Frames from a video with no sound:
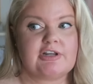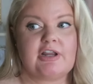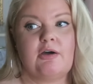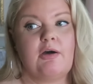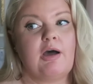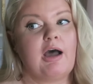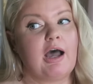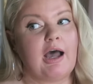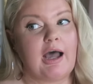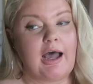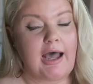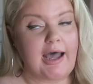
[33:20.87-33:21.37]
Now,
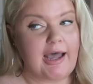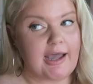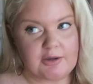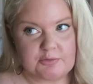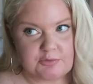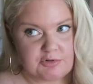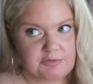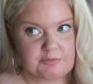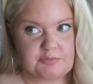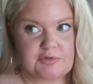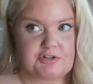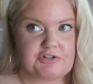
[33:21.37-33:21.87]
I
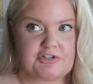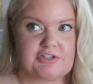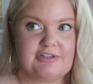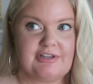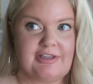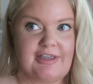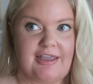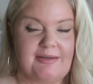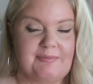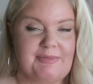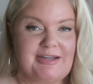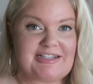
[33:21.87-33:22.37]
wouldn't
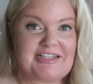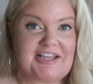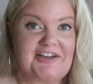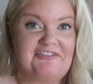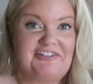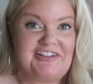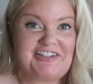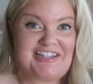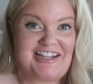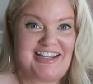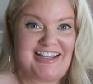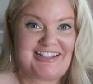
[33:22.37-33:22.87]
personally get myself
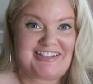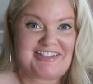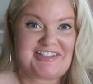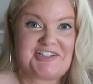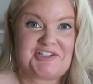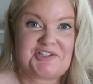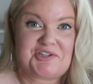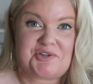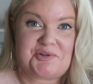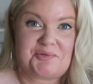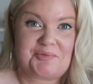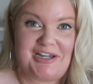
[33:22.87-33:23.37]
into that
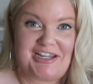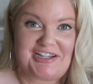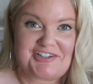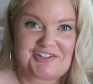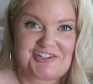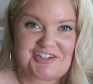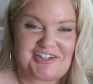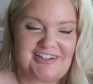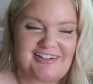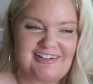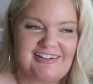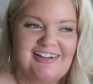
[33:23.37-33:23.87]

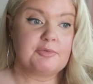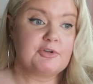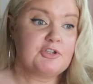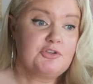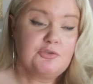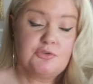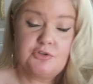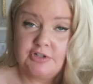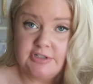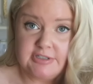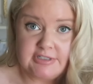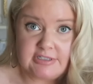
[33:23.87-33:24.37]
situation, but
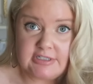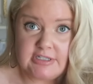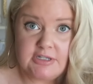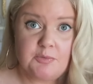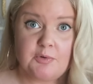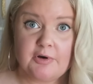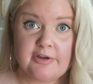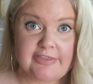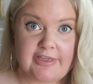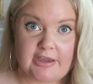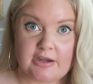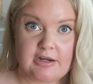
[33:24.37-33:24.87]
you could see
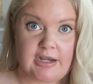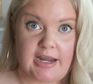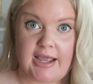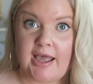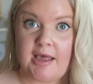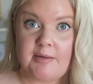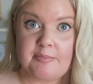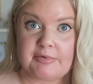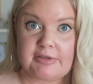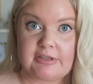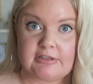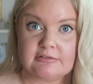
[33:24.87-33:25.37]
where that could
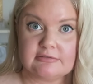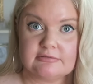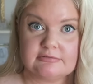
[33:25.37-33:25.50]
happen.